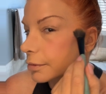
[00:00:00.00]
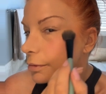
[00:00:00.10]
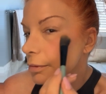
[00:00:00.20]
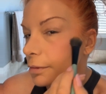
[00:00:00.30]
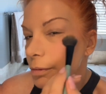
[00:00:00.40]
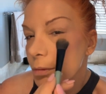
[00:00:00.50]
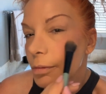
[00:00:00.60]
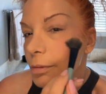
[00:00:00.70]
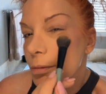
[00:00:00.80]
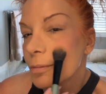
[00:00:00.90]

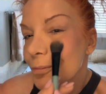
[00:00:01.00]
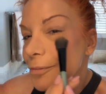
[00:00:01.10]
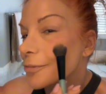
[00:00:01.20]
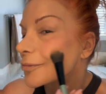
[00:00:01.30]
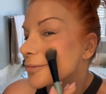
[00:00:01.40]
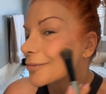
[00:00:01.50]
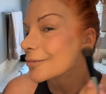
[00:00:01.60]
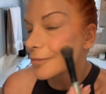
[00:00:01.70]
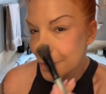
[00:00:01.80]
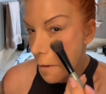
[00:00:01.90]

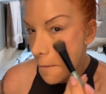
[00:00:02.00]
(silence)